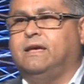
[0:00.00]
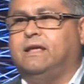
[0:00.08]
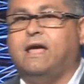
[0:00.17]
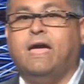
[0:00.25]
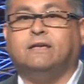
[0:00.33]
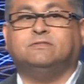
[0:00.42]

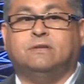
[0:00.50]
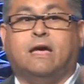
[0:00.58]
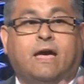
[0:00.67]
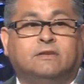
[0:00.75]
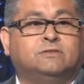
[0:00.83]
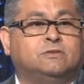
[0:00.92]
And I
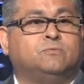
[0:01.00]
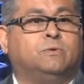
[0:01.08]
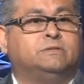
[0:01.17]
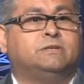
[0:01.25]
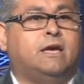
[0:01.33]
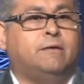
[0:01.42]
asked this
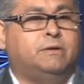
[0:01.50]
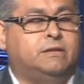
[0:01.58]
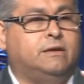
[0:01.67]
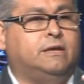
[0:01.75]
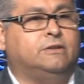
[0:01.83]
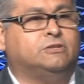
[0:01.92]
one time in
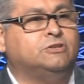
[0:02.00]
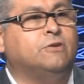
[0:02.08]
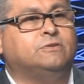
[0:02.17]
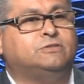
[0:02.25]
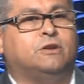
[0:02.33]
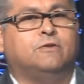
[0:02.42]
a
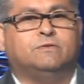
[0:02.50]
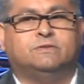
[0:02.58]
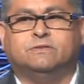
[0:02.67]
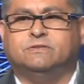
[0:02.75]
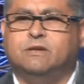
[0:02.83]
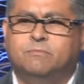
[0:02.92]
church
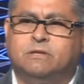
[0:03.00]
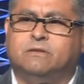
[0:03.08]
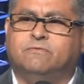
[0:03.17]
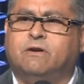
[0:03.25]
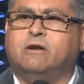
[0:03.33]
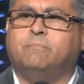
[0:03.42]
service, and someone in
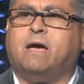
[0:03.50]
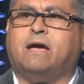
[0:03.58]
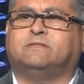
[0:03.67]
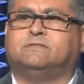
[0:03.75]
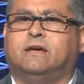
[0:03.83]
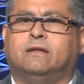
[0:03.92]
the very
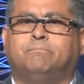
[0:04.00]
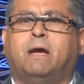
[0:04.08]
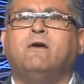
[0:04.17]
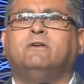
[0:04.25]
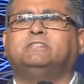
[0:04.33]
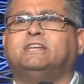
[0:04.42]
back said,
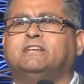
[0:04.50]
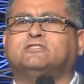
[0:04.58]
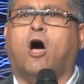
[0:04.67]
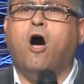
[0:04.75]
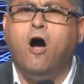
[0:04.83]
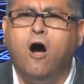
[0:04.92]
parenting is
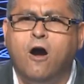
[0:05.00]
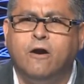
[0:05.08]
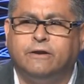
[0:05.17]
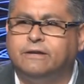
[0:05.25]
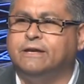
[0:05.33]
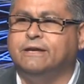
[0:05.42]
hard.